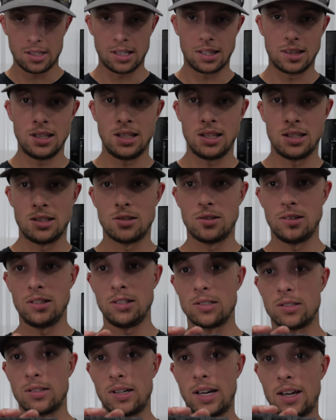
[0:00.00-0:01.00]
like these. So
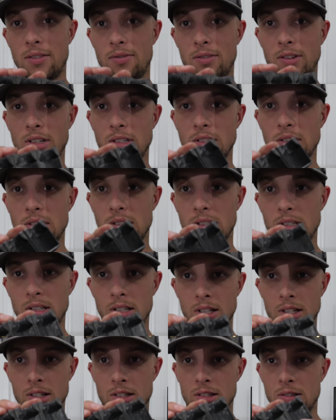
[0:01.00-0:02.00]
these are 1/2 inch.
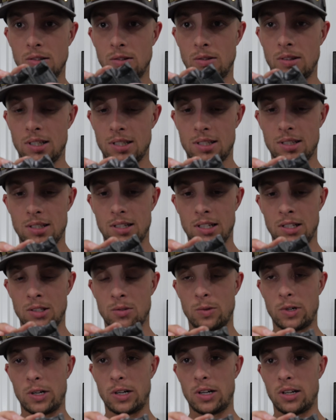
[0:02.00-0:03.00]
So this
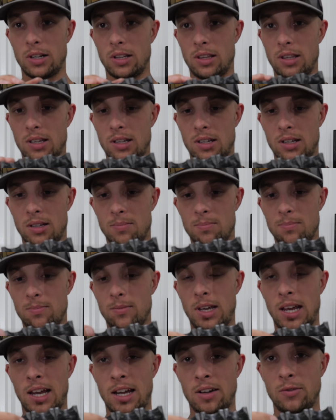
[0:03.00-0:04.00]
is where the
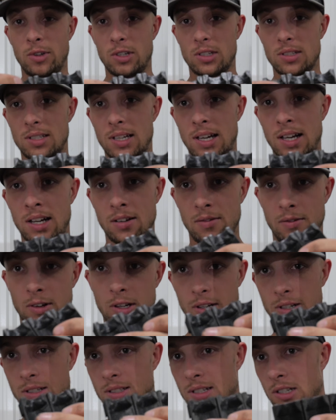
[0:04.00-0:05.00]
anvil side of
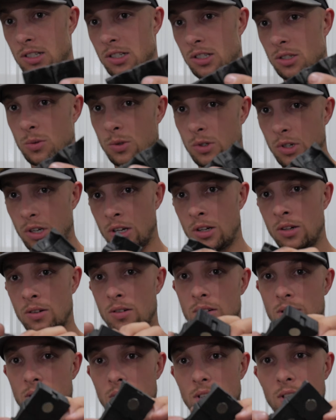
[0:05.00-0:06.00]
your extensions will go.
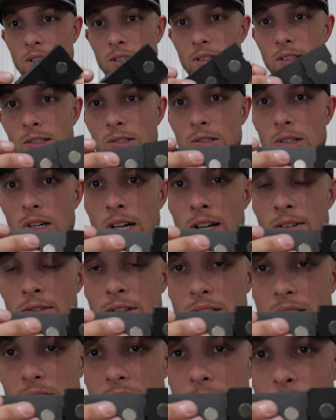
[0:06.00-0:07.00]
These are
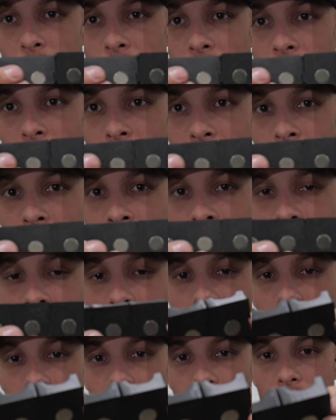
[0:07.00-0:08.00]
obviously
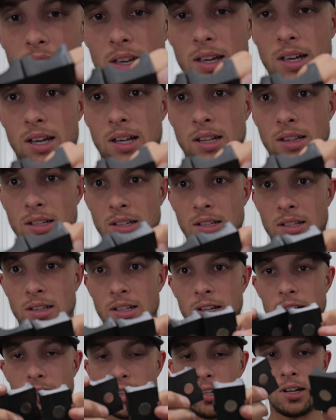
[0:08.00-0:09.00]
magnetic. And then
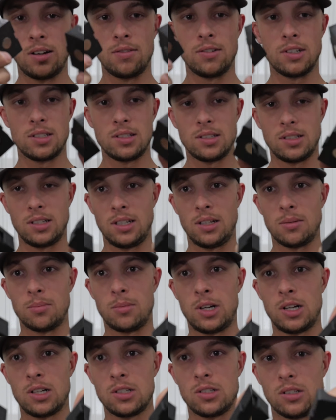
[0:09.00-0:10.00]
they are obviously
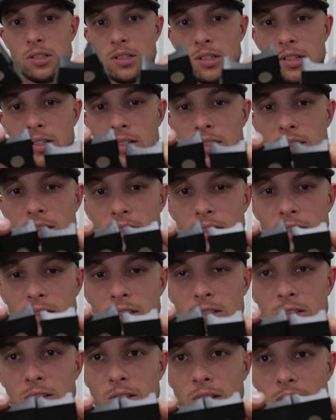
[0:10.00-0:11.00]
modular,
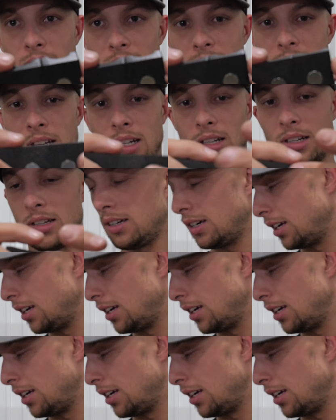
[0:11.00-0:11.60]
so they stick.